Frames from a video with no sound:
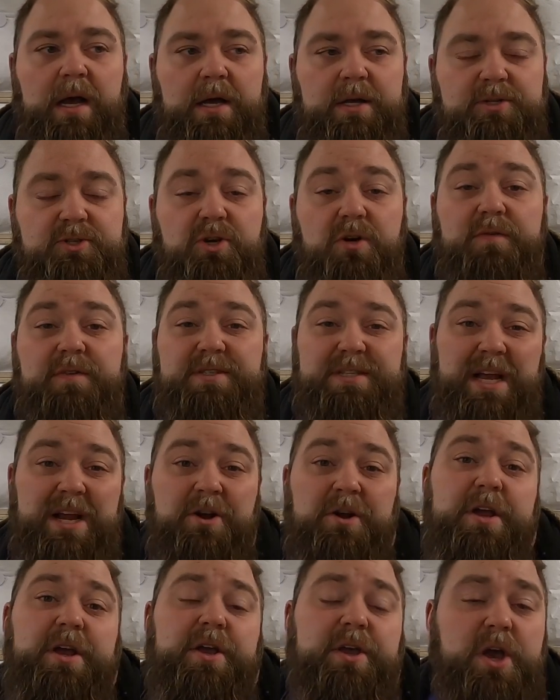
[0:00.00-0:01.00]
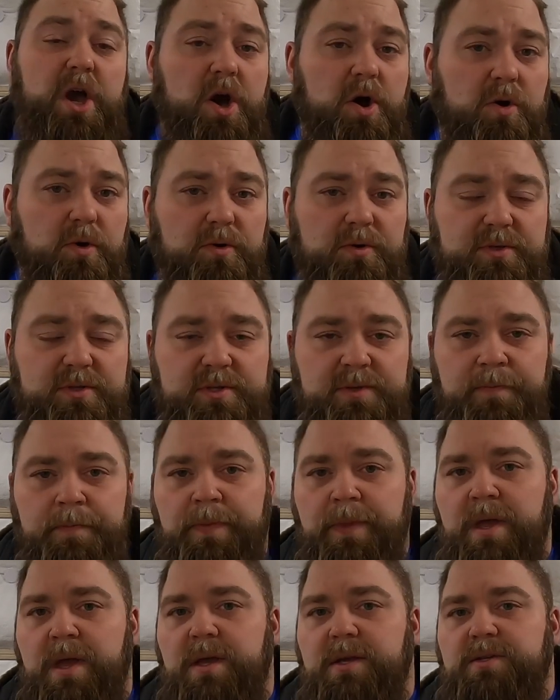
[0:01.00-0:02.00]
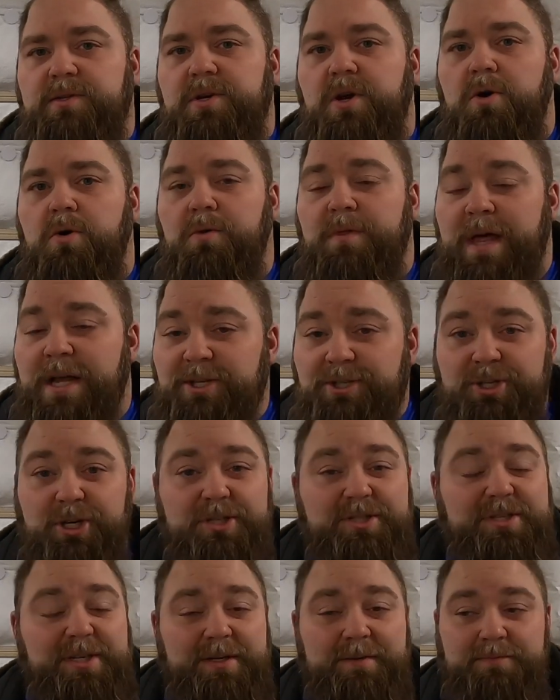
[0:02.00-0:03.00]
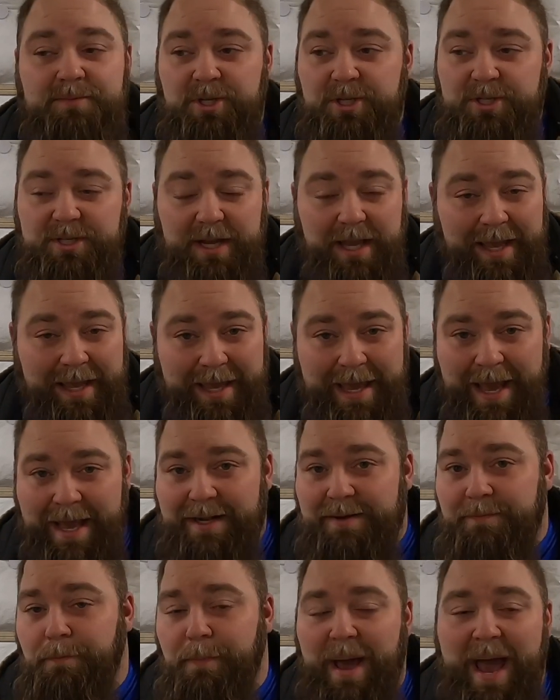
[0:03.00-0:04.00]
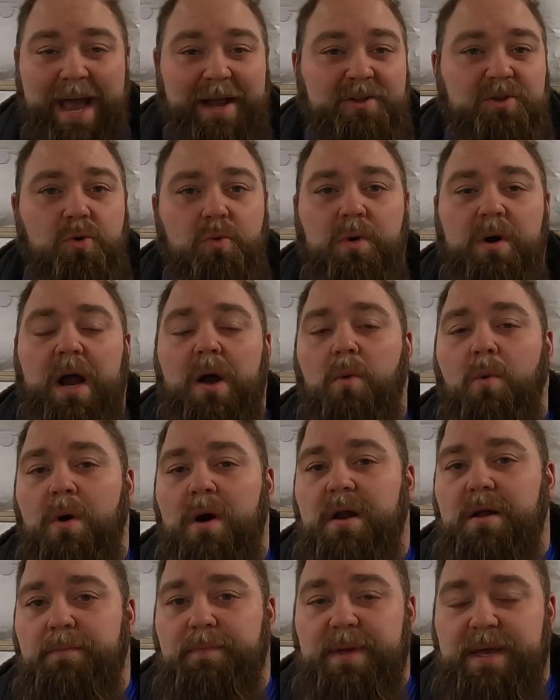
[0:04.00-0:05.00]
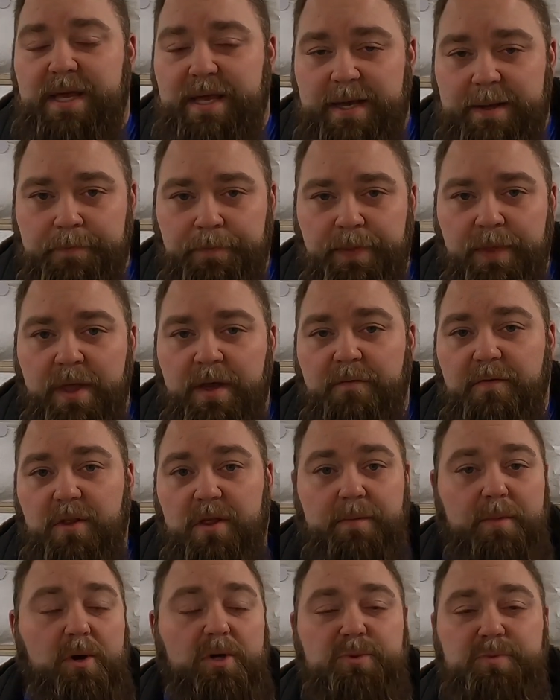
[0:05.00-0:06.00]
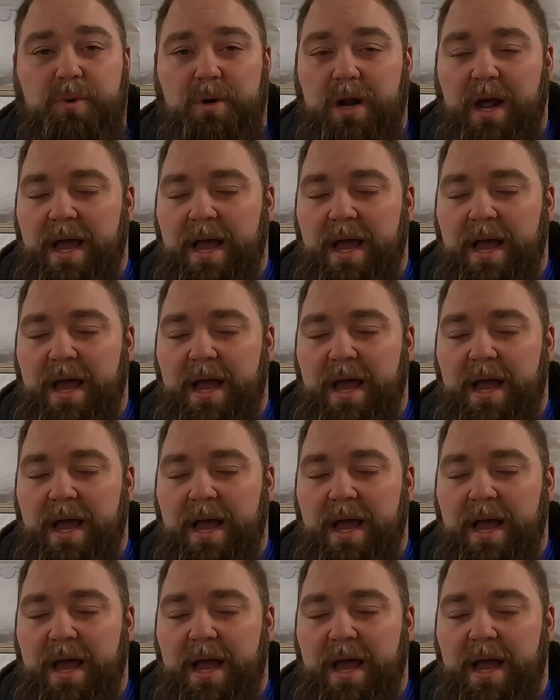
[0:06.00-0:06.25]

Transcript: service area goes. So that's just to get back to where I want to be for the most part.